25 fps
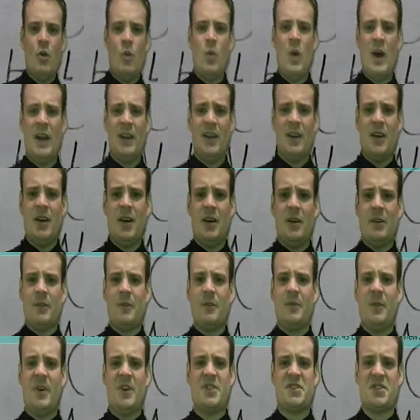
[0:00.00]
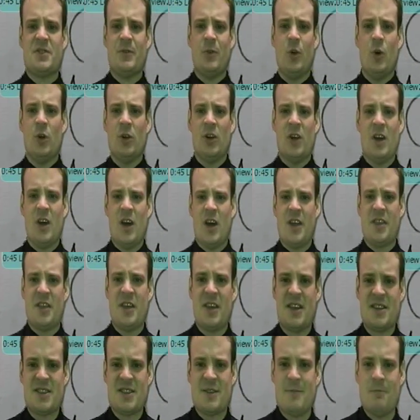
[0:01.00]
well, first of all, I
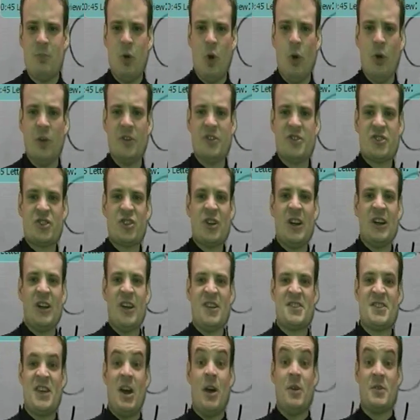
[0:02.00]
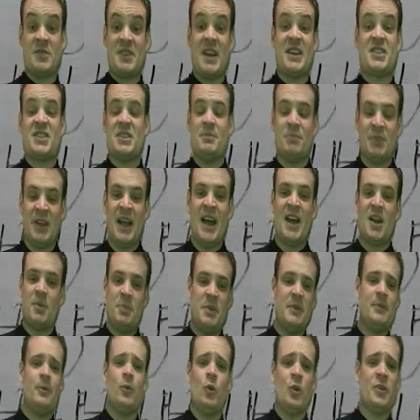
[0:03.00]
think it's important to realise that I was actually black
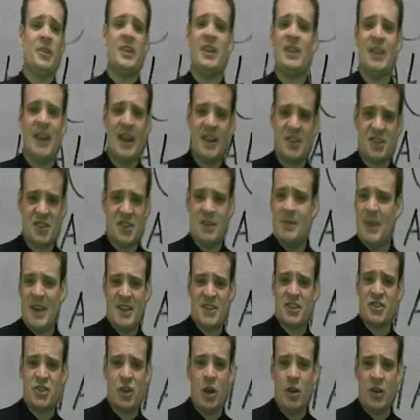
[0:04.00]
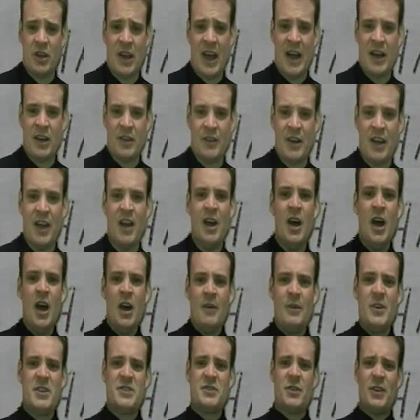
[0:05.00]
before the election. He makes a joke out of it.
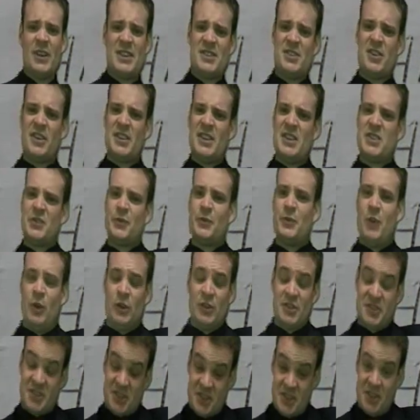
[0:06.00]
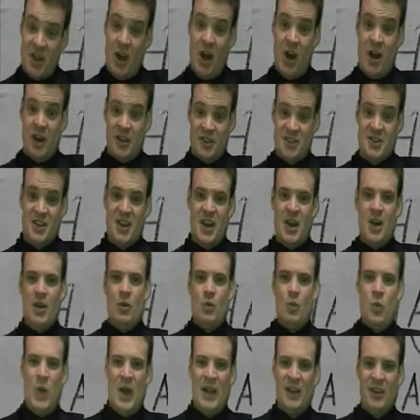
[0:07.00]
First of all, let's look at this false start.
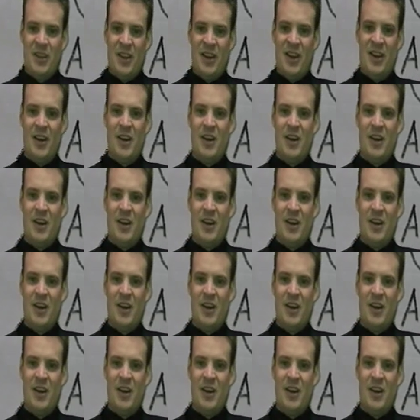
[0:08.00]
Well,